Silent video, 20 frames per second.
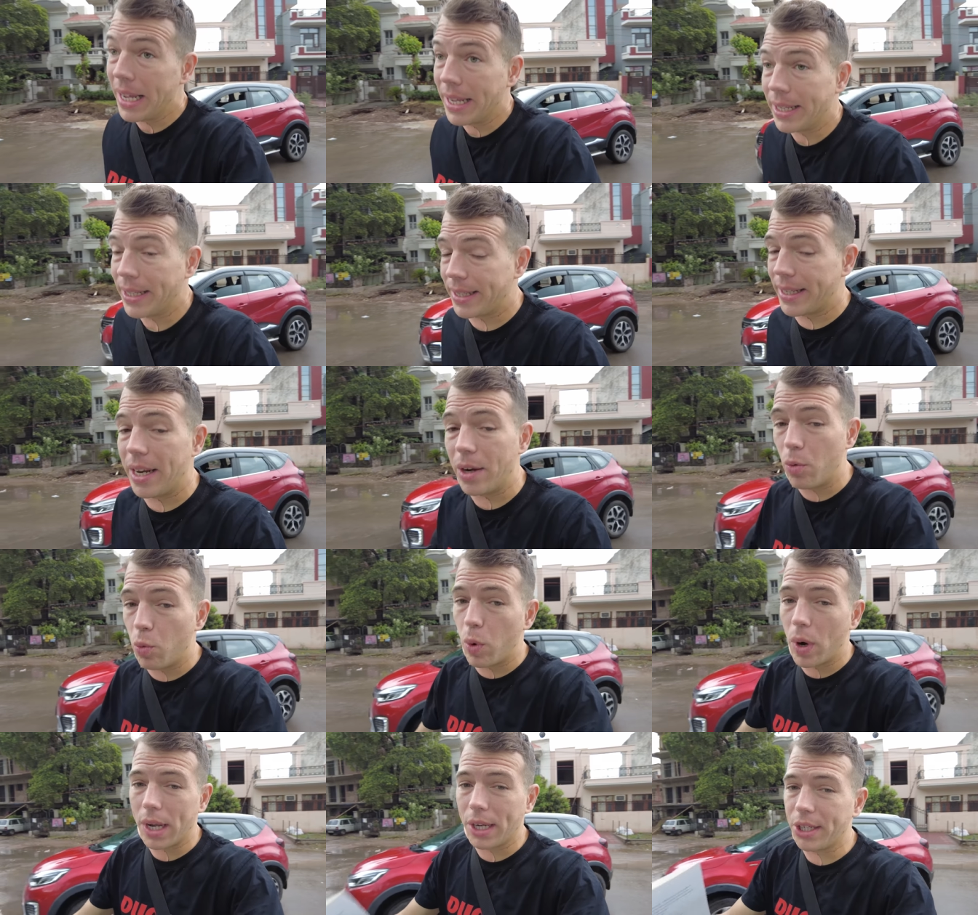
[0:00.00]

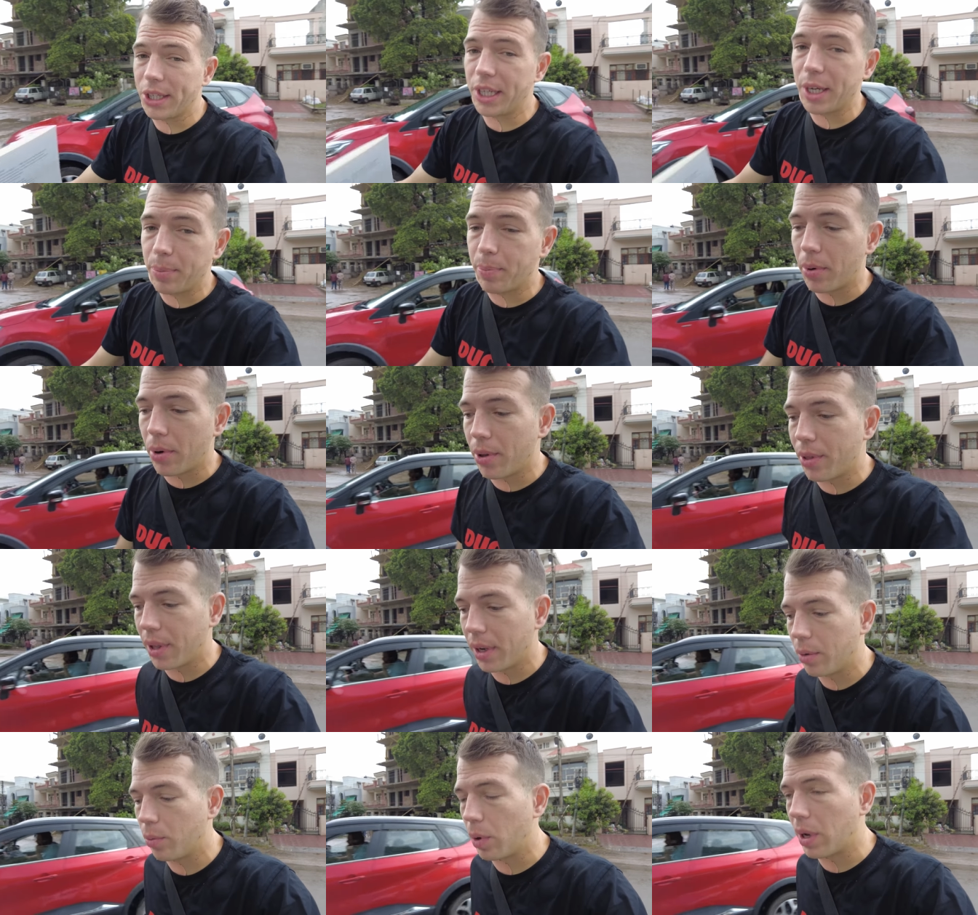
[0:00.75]
still way cheaper
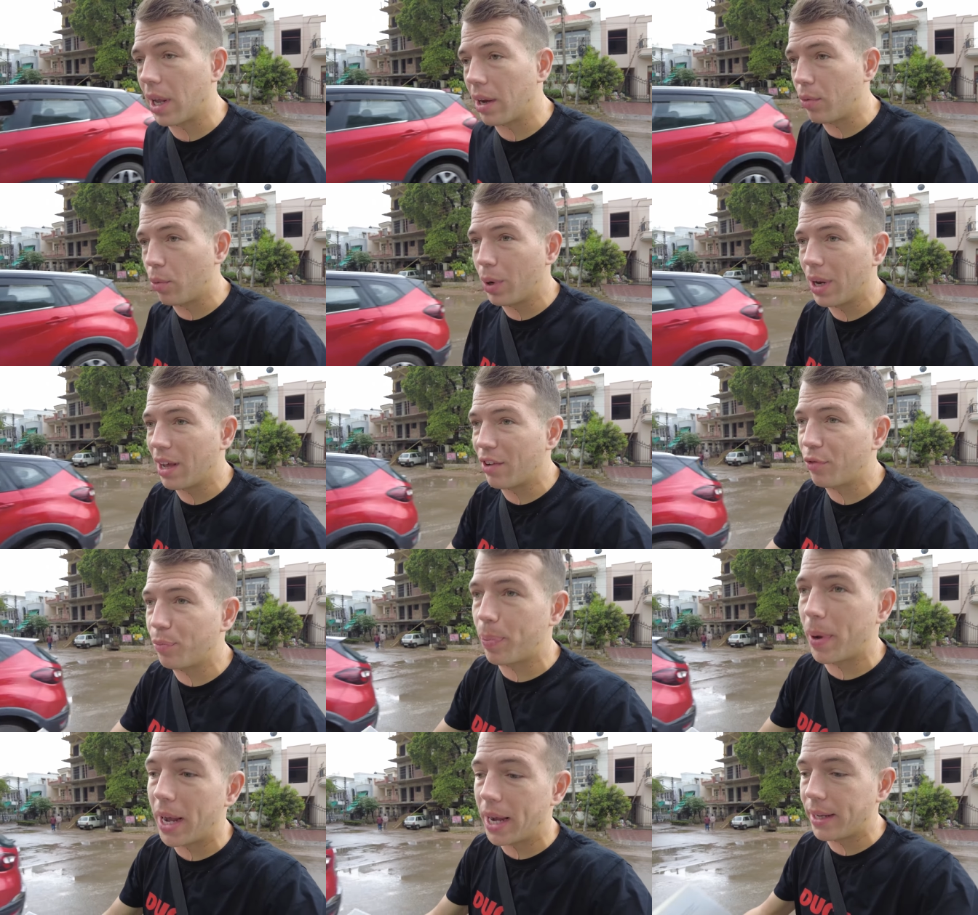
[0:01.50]
than what I would
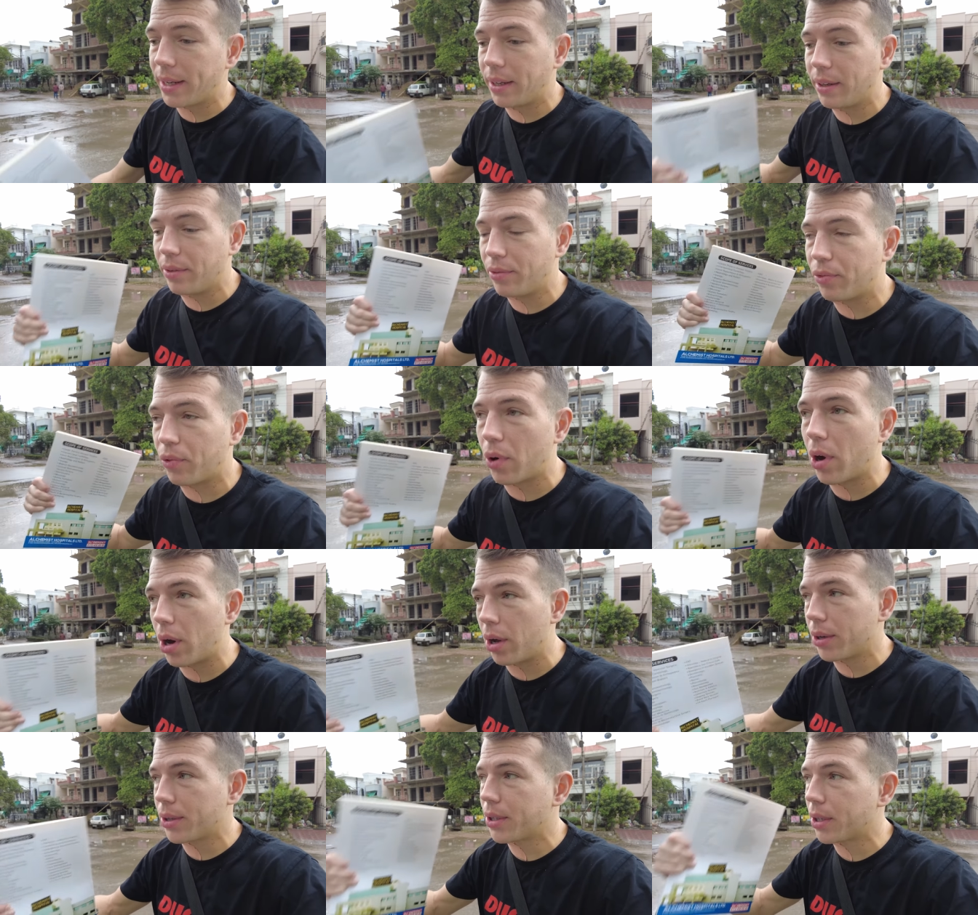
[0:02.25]
have paid in
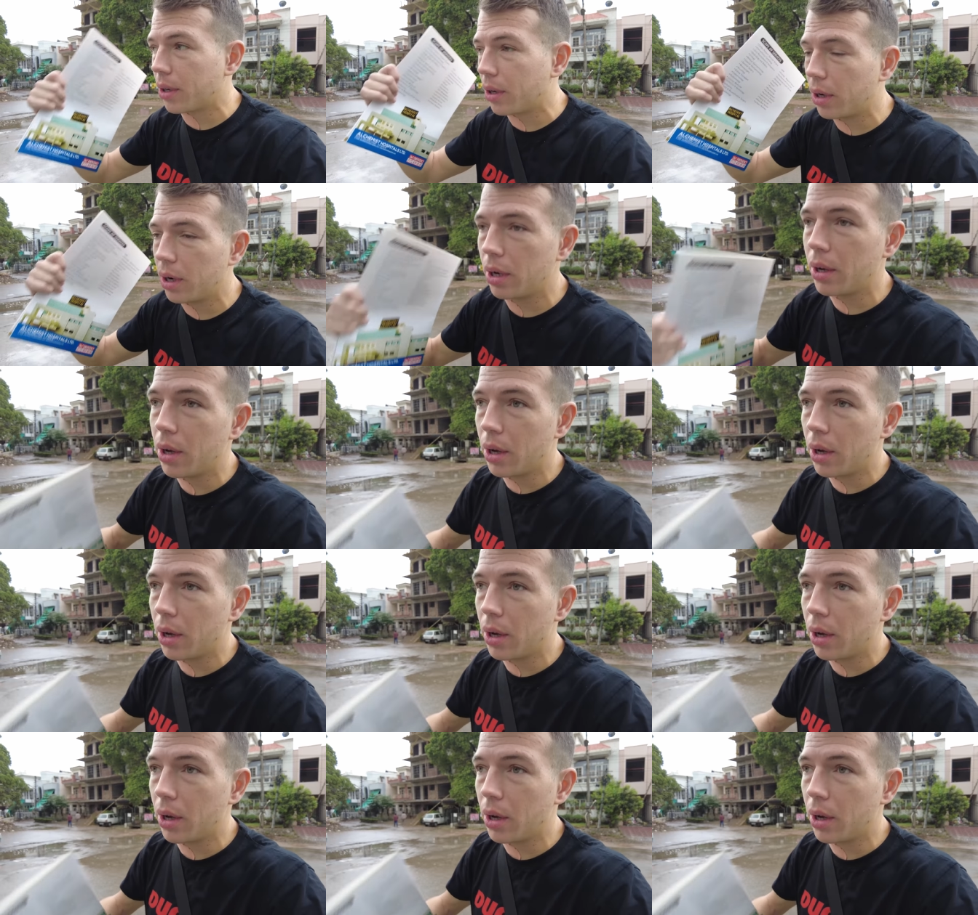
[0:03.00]
France or,